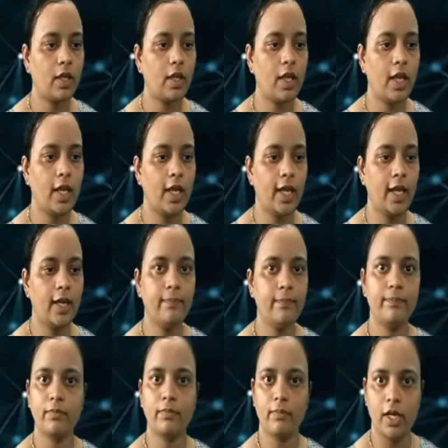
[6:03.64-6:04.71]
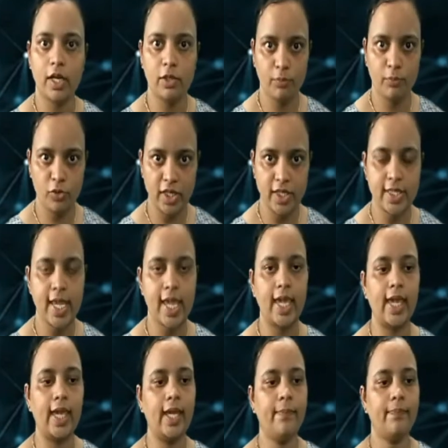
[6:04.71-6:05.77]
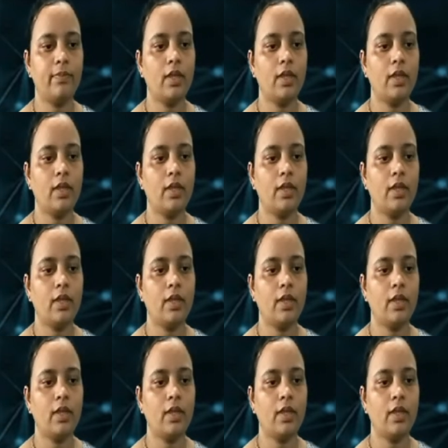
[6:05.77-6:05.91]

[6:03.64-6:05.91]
A, my input is A.